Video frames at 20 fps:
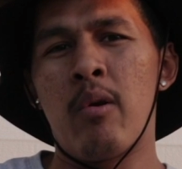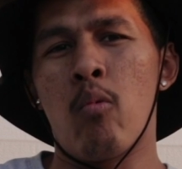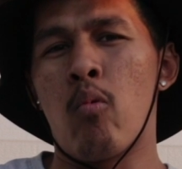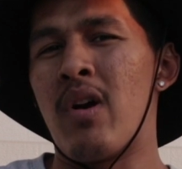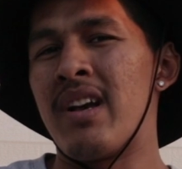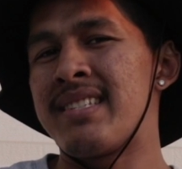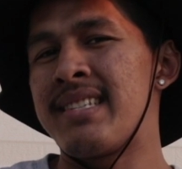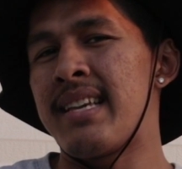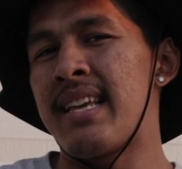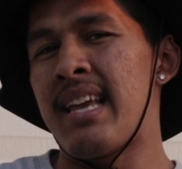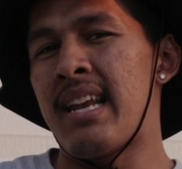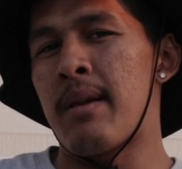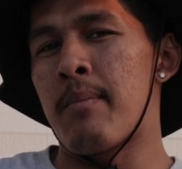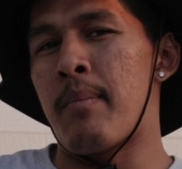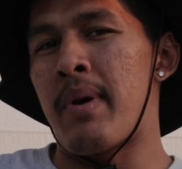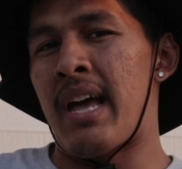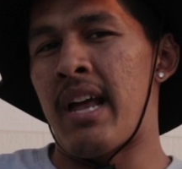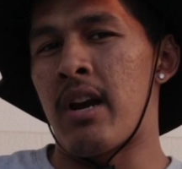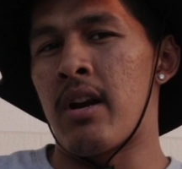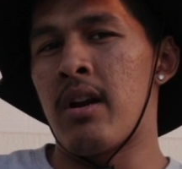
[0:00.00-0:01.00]
it wasn't getting
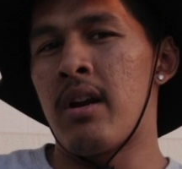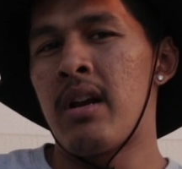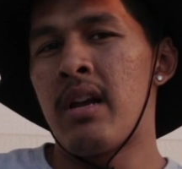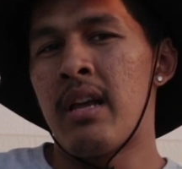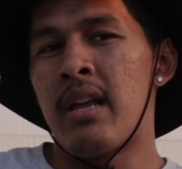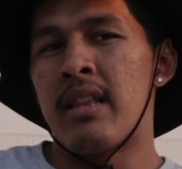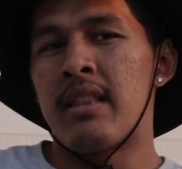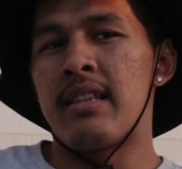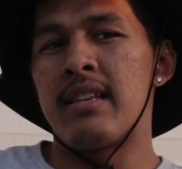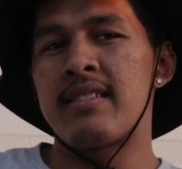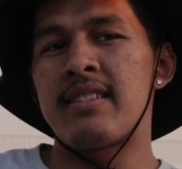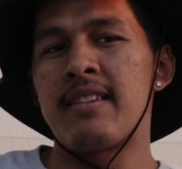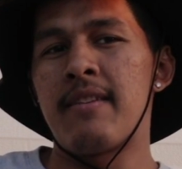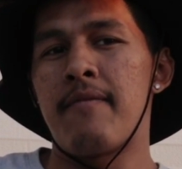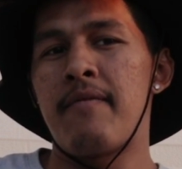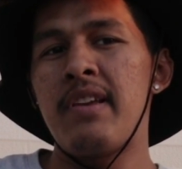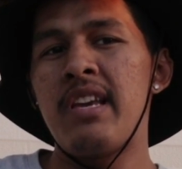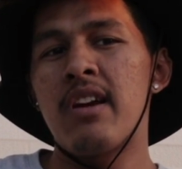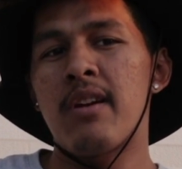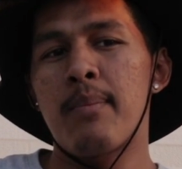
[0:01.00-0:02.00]
better. The
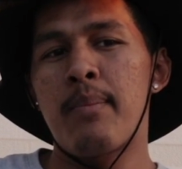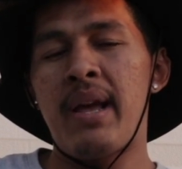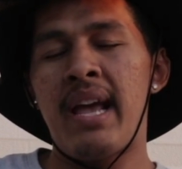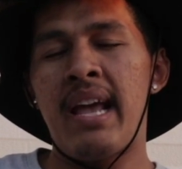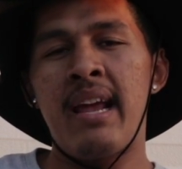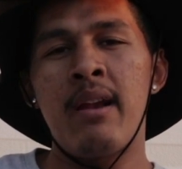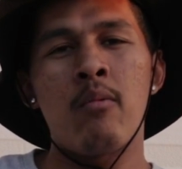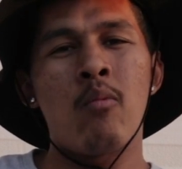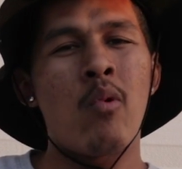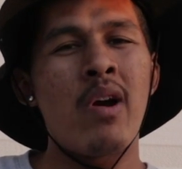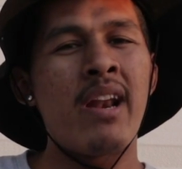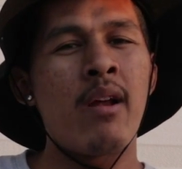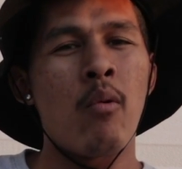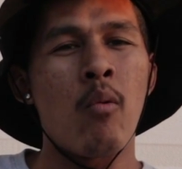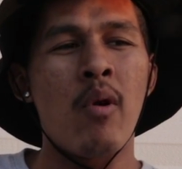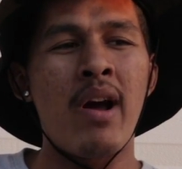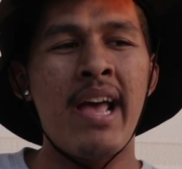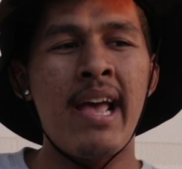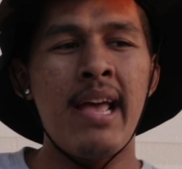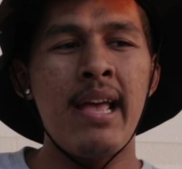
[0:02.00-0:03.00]
severe pain went
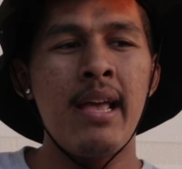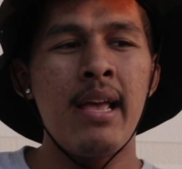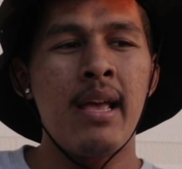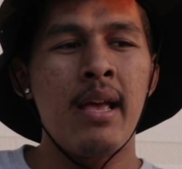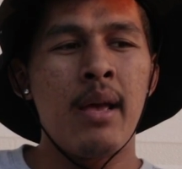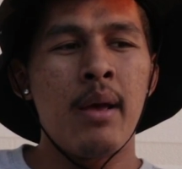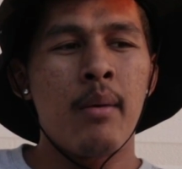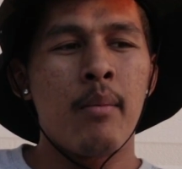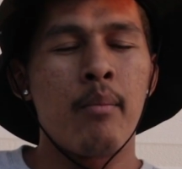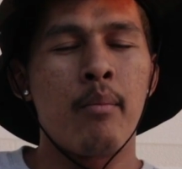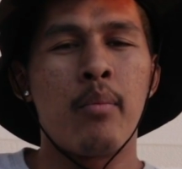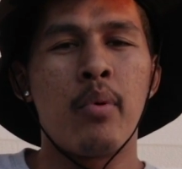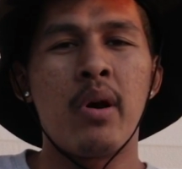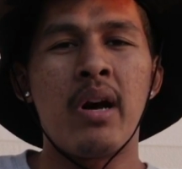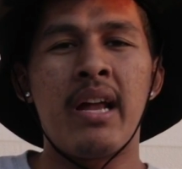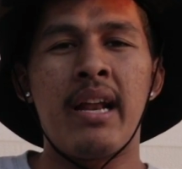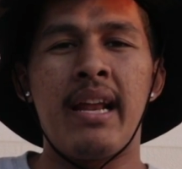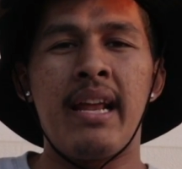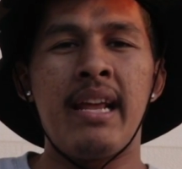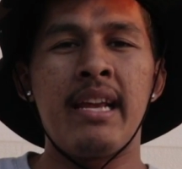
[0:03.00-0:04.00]
away,
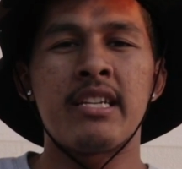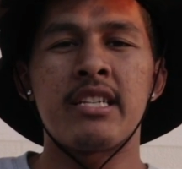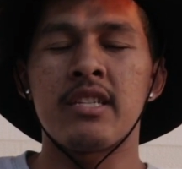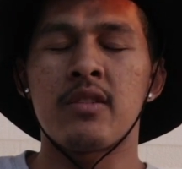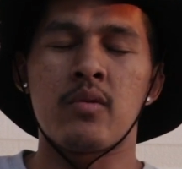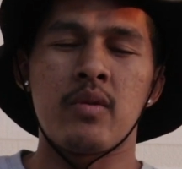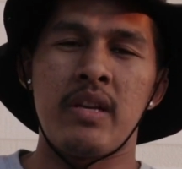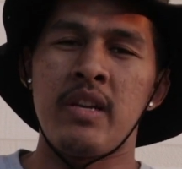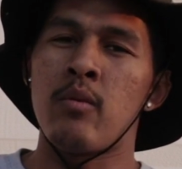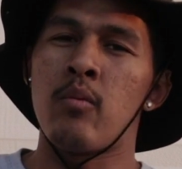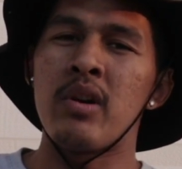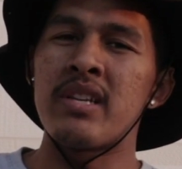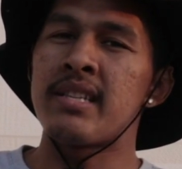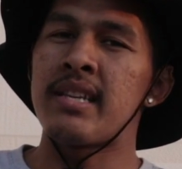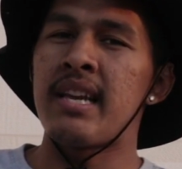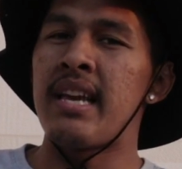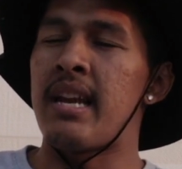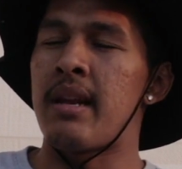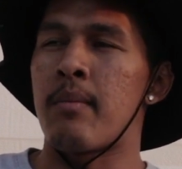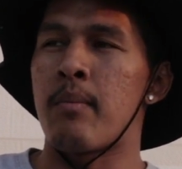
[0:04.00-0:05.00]
but it
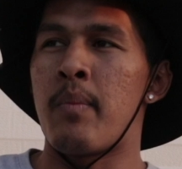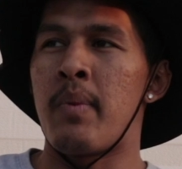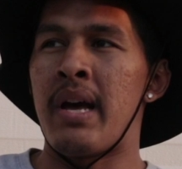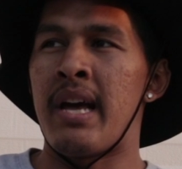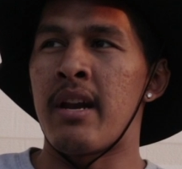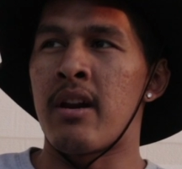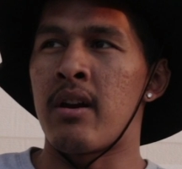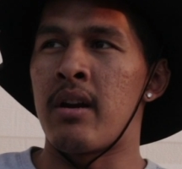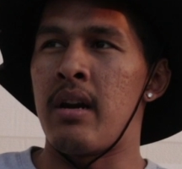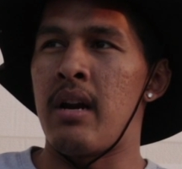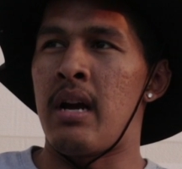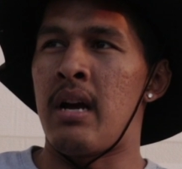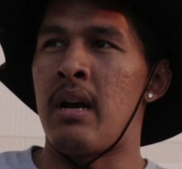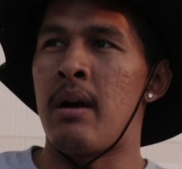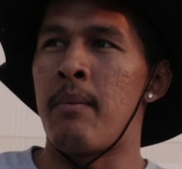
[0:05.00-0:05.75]
wasn't getting better.